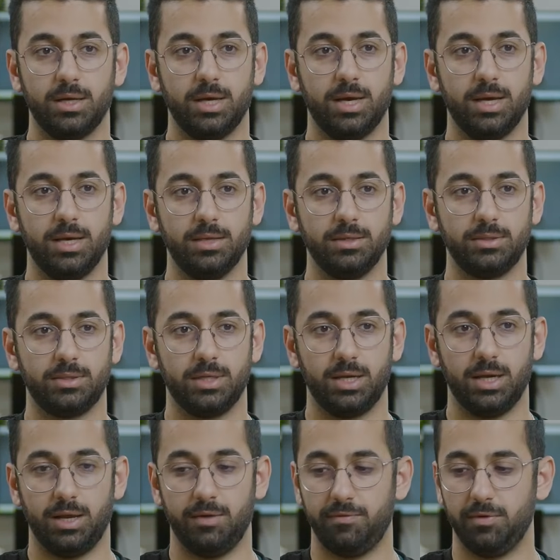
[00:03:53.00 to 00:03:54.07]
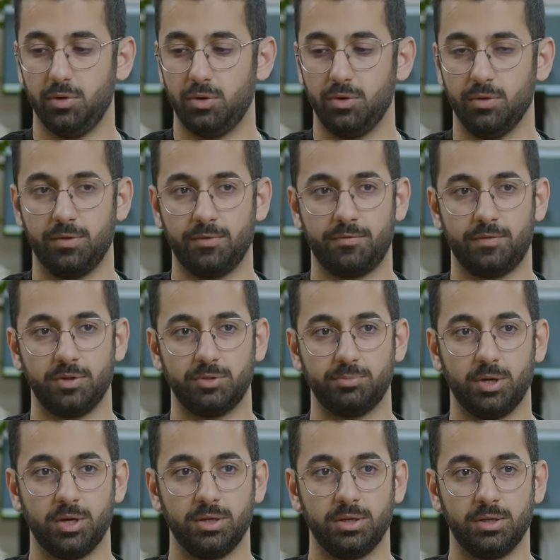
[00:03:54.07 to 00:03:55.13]
And if you hold the first
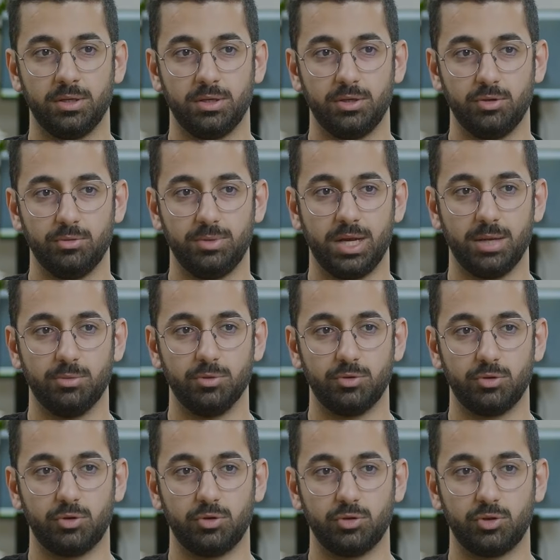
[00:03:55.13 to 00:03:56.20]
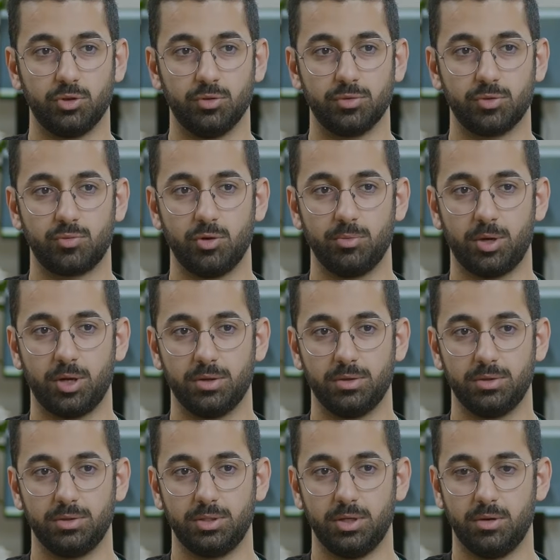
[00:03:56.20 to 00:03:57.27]
button, you'll be able to control the robot.
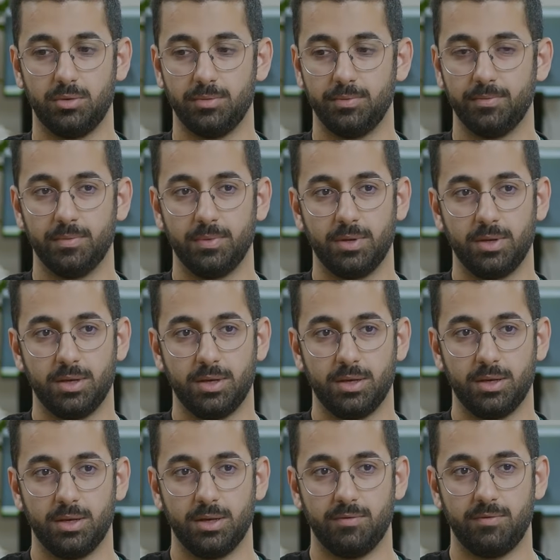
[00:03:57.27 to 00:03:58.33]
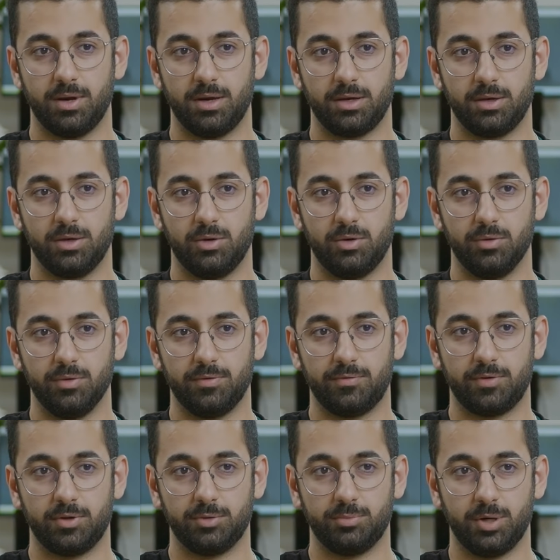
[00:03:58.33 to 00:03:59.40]
So if I hold the
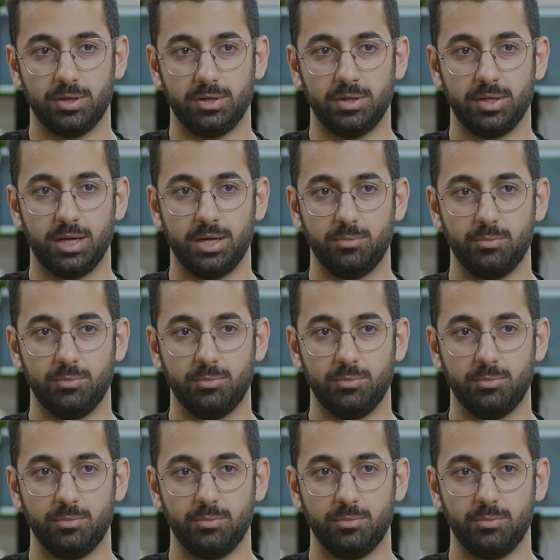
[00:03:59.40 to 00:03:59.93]
first button and